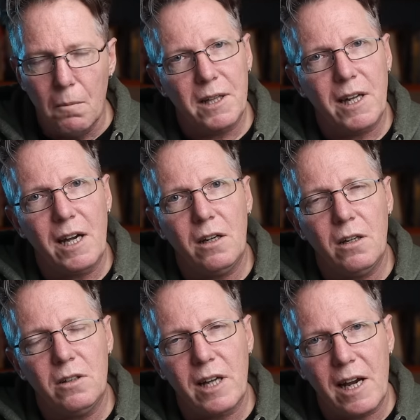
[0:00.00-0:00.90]
But
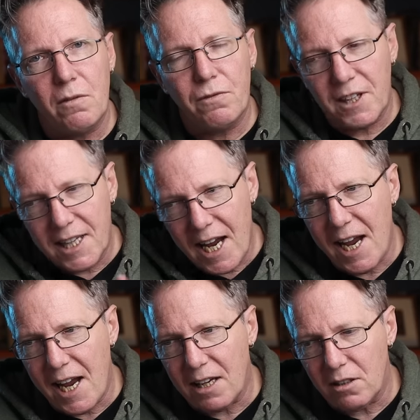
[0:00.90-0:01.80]
they they
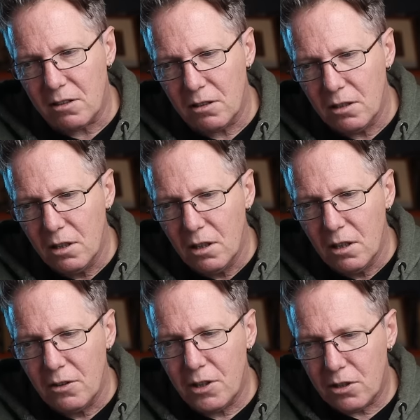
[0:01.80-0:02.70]
forget
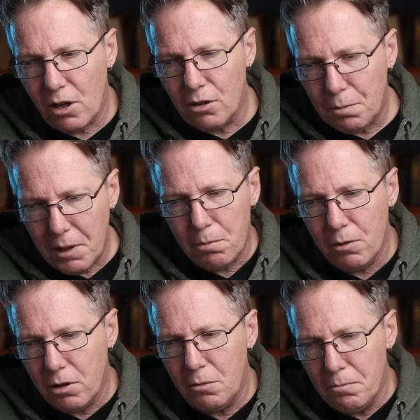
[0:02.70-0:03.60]
that those
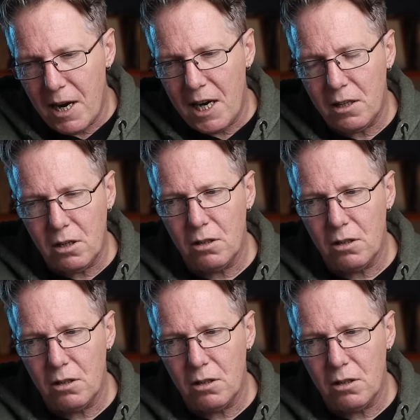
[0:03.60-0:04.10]
people who made